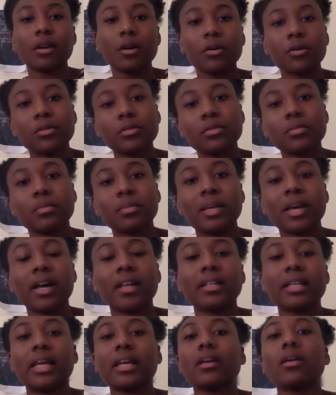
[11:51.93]
And it
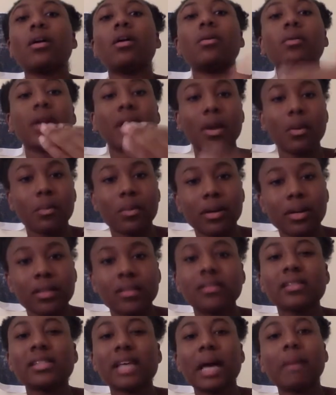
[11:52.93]
goes beyond like,
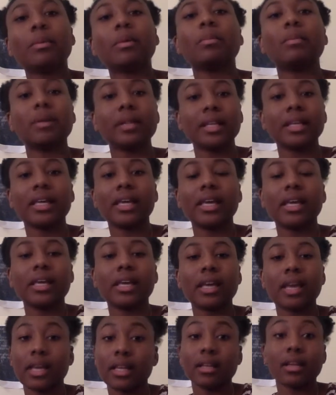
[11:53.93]
okay, what is
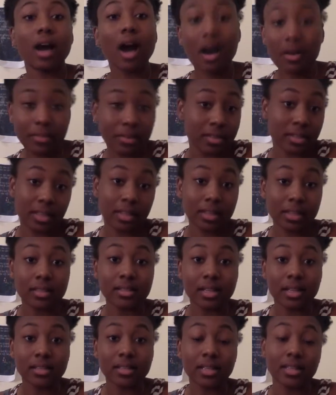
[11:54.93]
cyberbullying? And
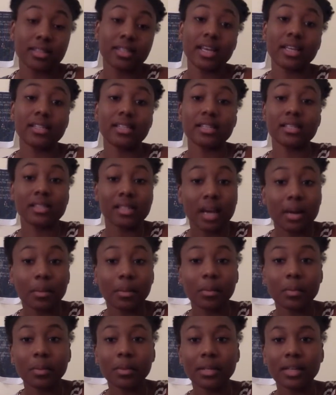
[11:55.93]
obviously this does
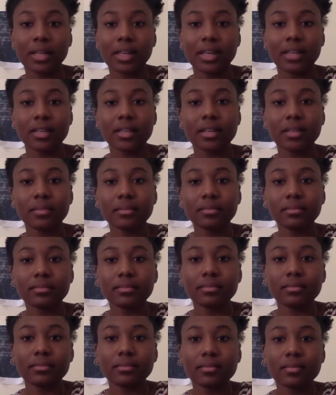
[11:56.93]
contest as
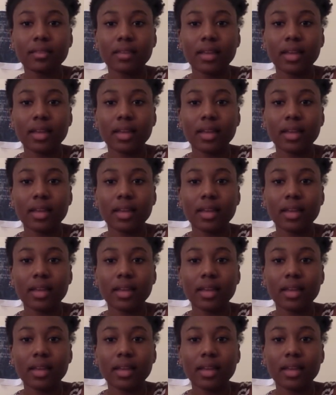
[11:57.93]
cyberbullying.